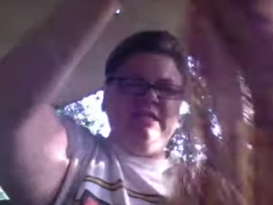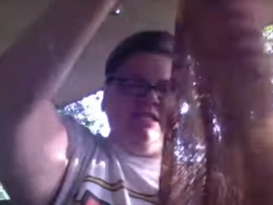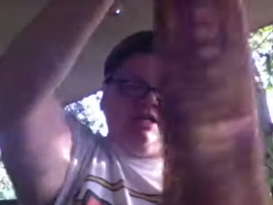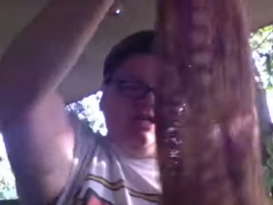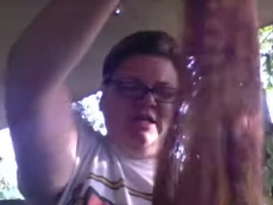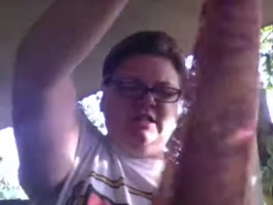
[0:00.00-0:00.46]

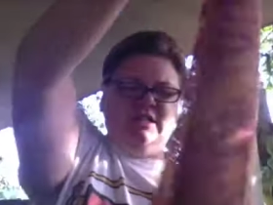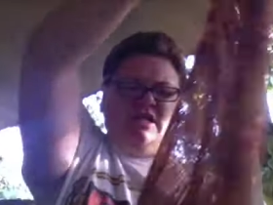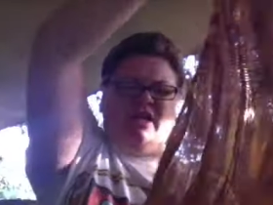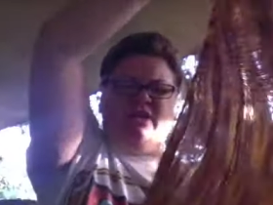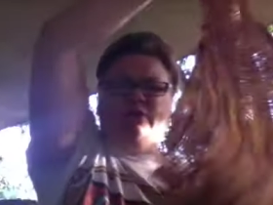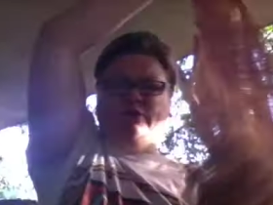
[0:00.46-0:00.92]
size.
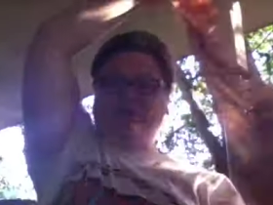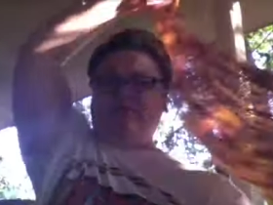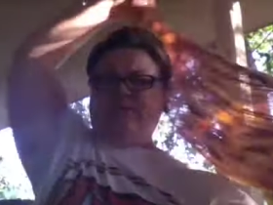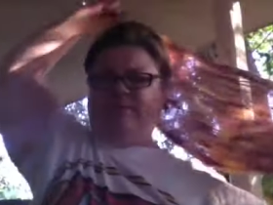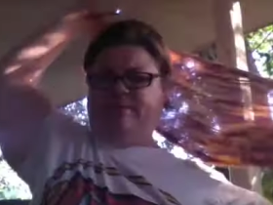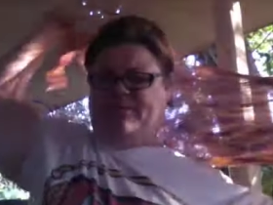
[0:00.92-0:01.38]
I
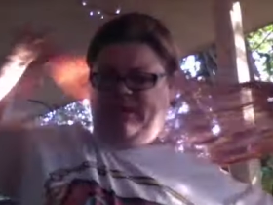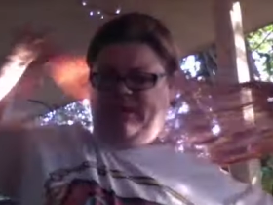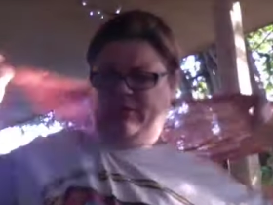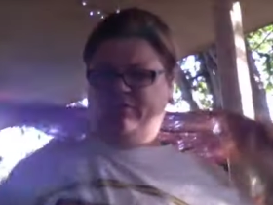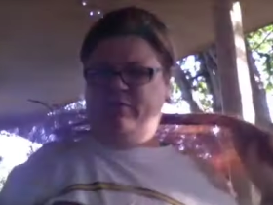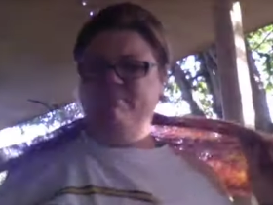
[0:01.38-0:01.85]
used
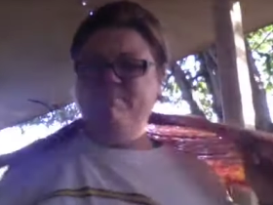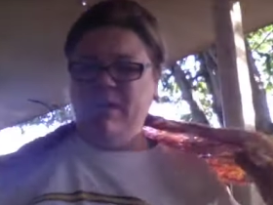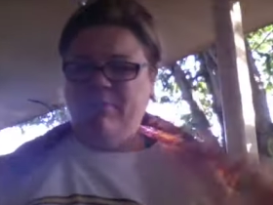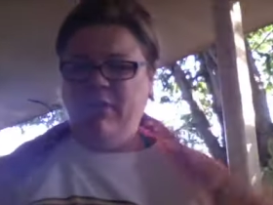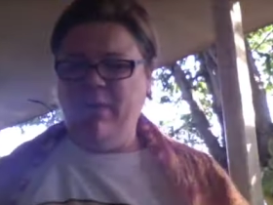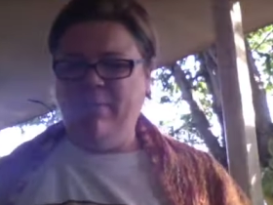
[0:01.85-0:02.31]
from
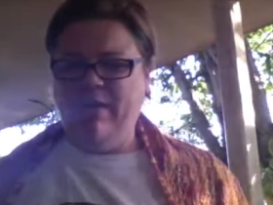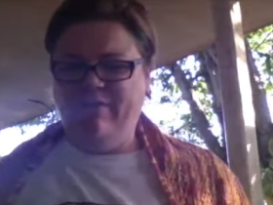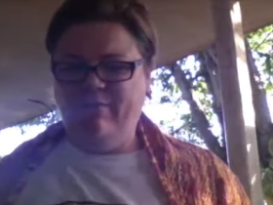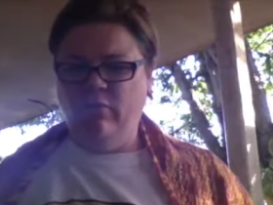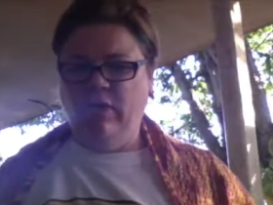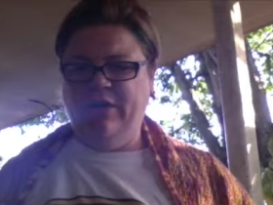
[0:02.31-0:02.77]
memory about
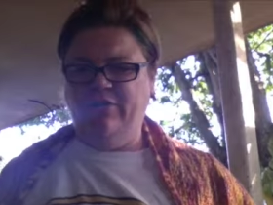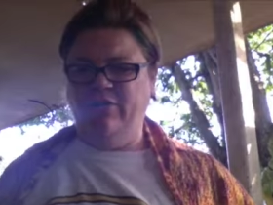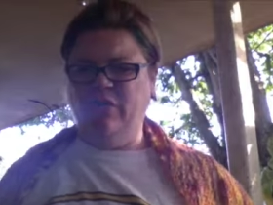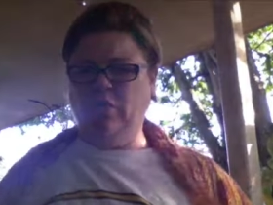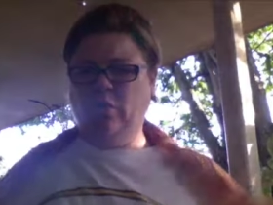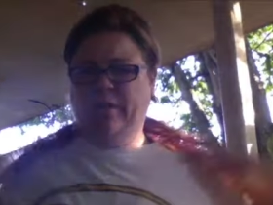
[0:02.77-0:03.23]

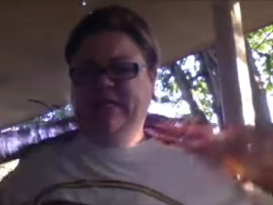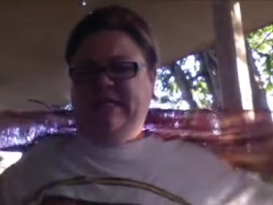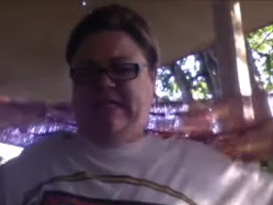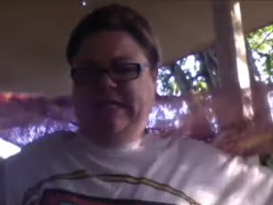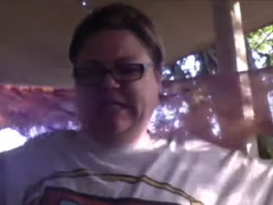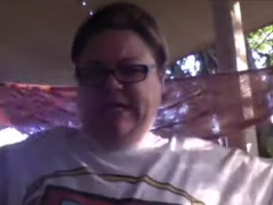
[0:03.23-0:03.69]

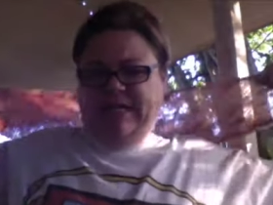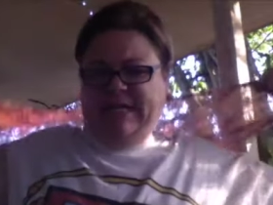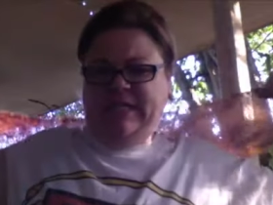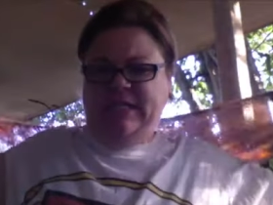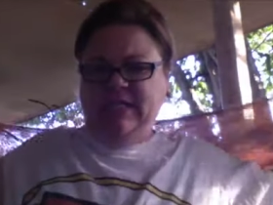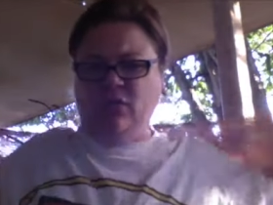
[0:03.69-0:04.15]
420 yards.